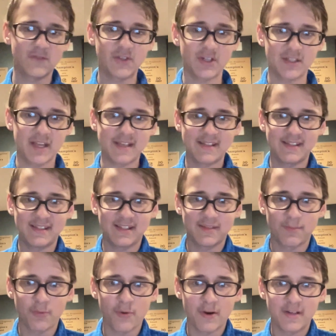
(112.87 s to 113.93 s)
just has 6
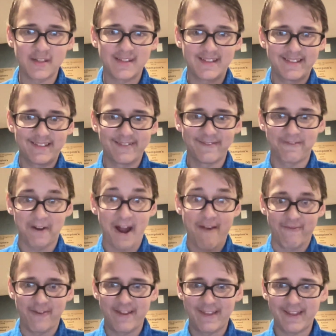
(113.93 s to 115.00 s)
ports for
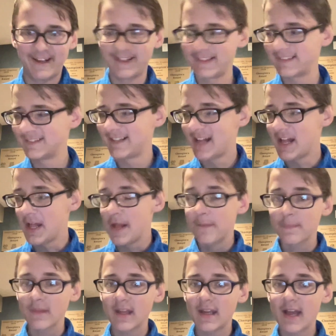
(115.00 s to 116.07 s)
everything.
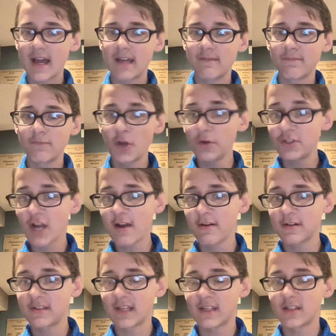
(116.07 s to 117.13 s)
It had no
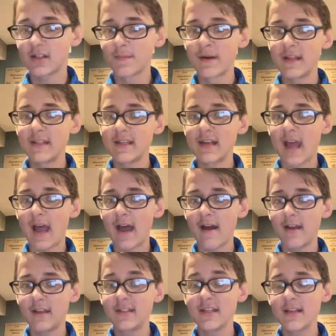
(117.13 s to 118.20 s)
gyro sensor, but it
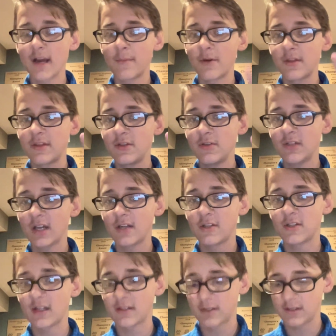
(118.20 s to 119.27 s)
did come with 2
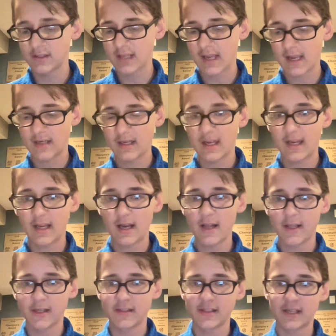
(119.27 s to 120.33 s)
touch sensors and a
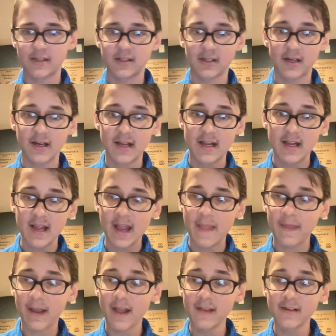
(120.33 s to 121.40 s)
color sensor.
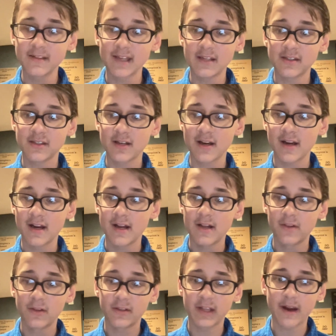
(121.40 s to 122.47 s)
And the color sensor
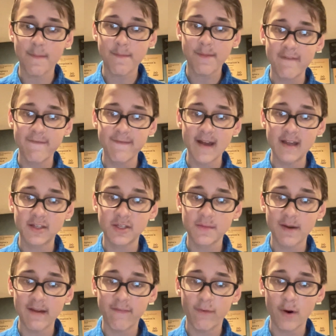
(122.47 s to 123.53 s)
looked like a fat
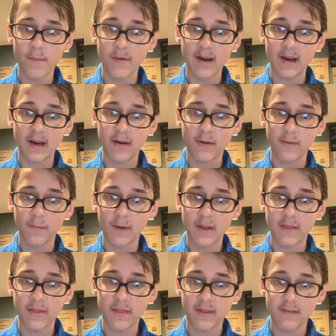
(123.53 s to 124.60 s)
2x4 brick
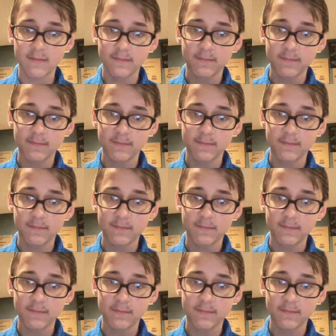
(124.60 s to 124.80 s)
with